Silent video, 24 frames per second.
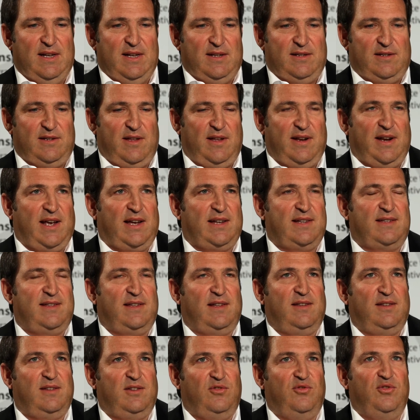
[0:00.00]
so the
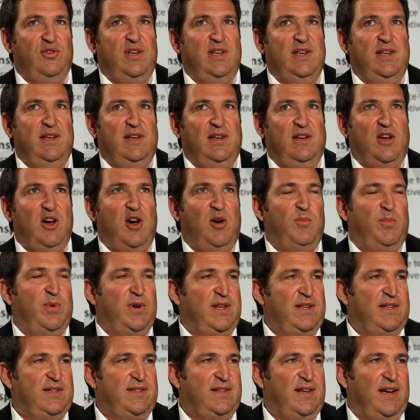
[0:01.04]
next 3
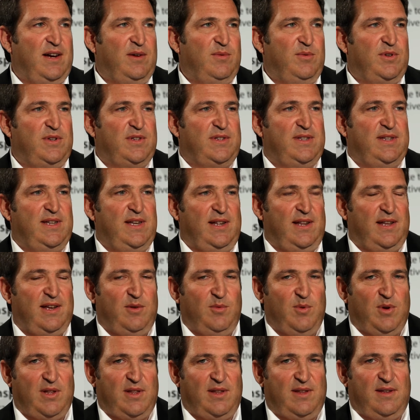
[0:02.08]
companies I was dealing
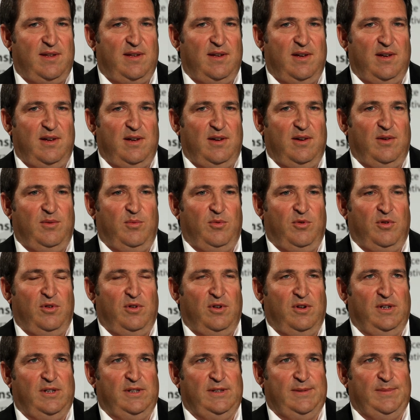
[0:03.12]
with
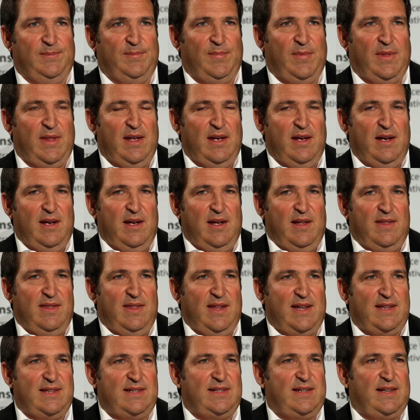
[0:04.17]
were
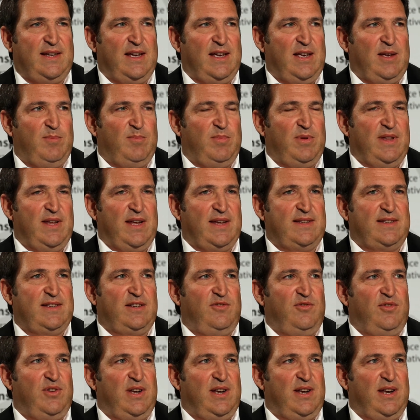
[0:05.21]
Netscape,
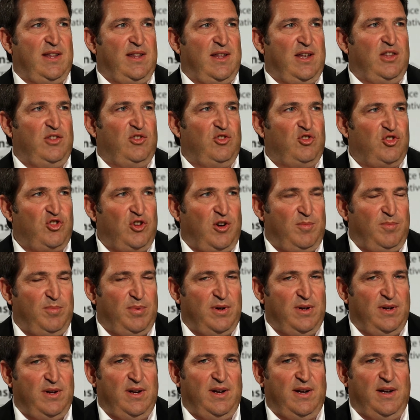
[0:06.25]
NetScreen, and Intershop,
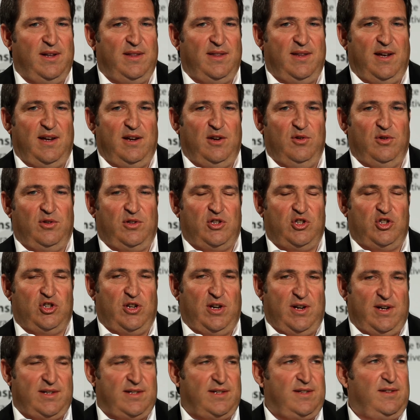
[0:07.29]
and I got
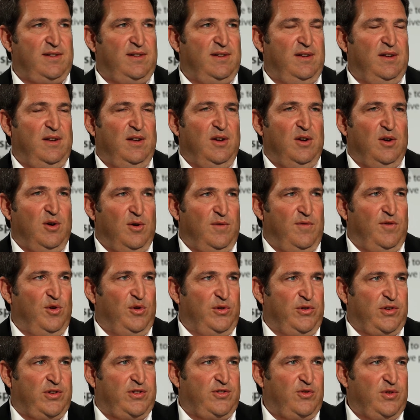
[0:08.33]
shares of all
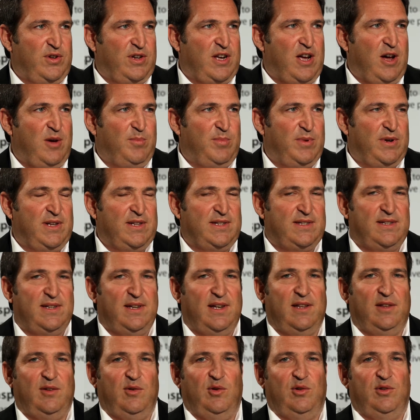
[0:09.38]
those 3 companies,
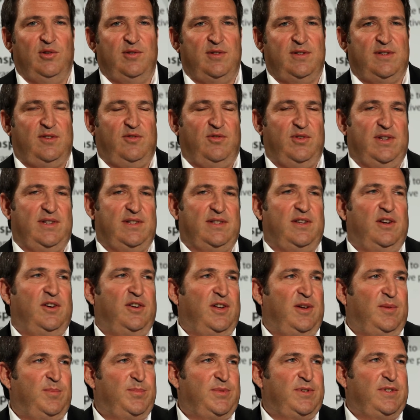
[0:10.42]
and all those 3
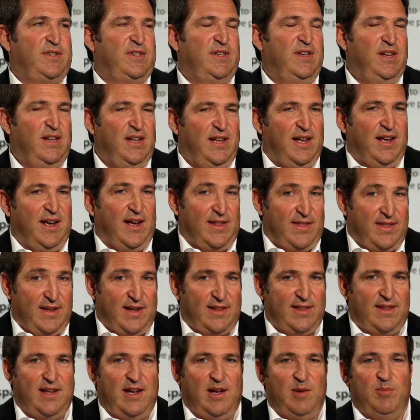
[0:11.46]
startups at
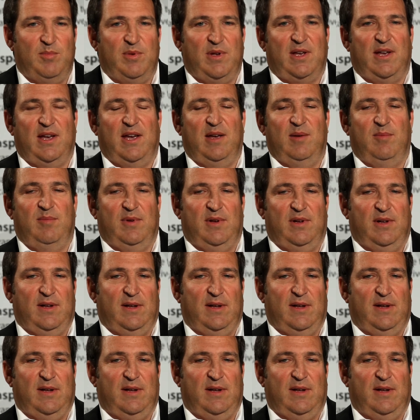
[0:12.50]
that time became